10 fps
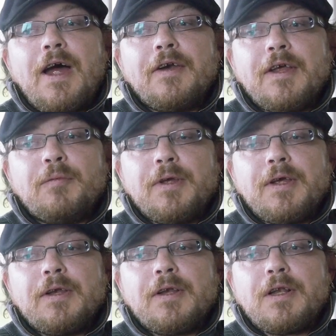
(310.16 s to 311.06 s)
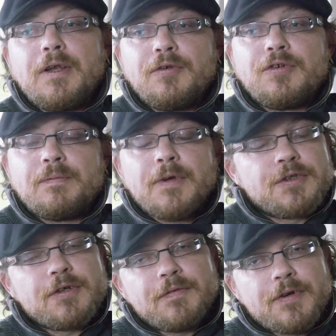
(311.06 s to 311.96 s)
are they being inclusive, not
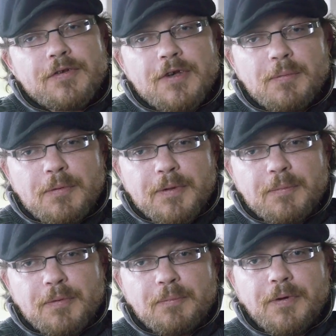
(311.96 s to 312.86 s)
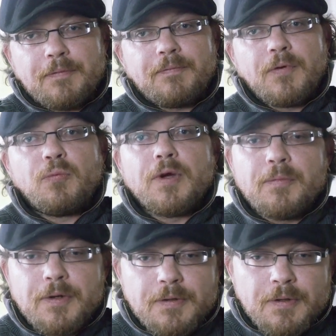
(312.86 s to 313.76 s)
just for disabled people, but for
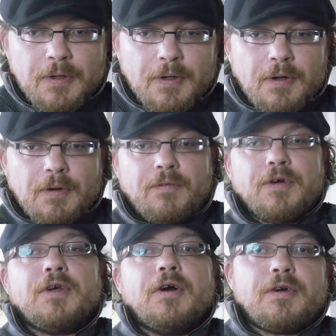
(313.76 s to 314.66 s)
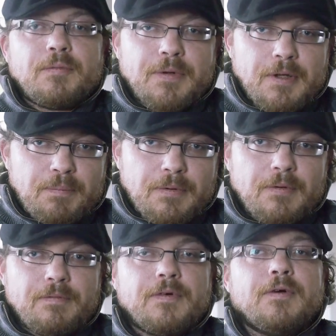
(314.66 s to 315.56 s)
women, for younger
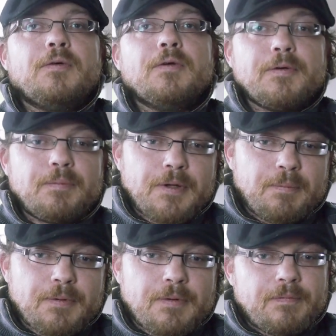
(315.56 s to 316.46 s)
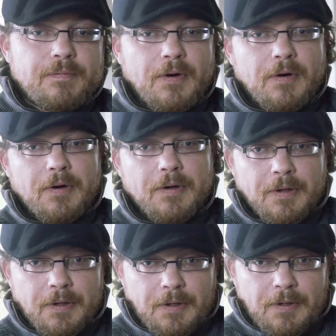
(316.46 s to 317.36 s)
people, for older people, for
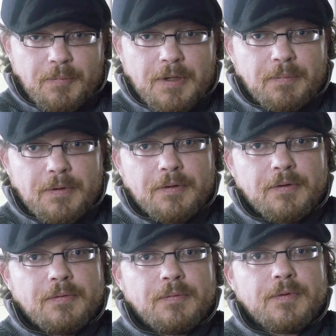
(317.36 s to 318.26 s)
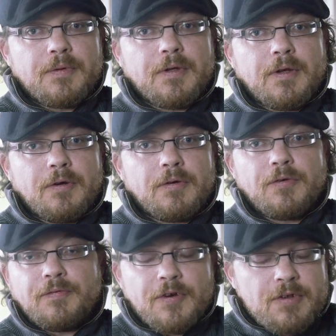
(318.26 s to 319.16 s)
people who you know
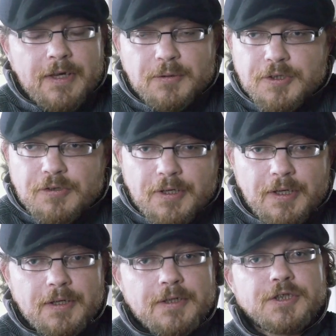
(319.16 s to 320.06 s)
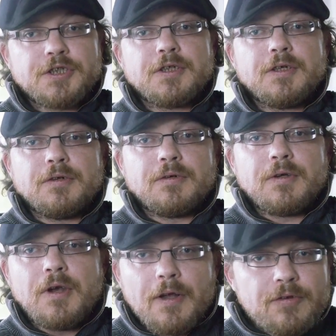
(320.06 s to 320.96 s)
whose first language isn't English. You know,
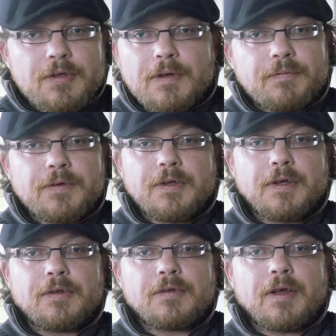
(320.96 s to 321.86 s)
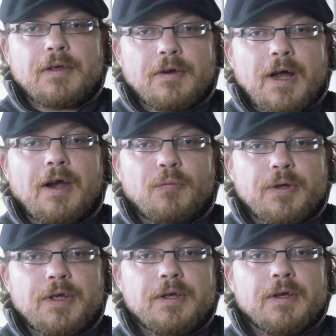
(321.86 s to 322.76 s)
lots of different things. You know, are
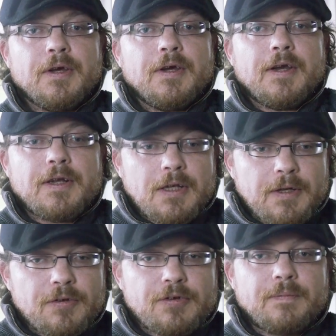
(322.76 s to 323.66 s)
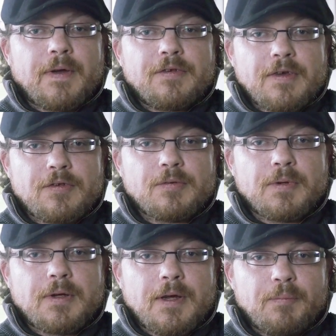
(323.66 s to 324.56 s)
we an inclusive,
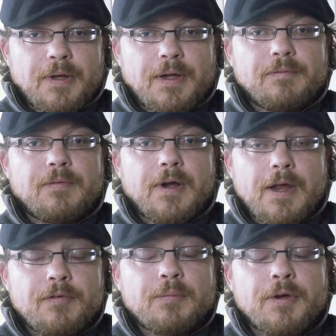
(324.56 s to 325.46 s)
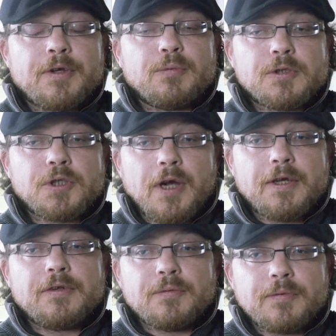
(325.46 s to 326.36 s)
accessible campaign for everybody we're
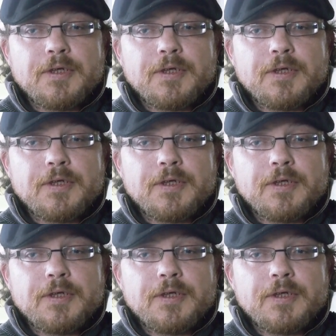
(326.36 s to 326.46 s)
trying to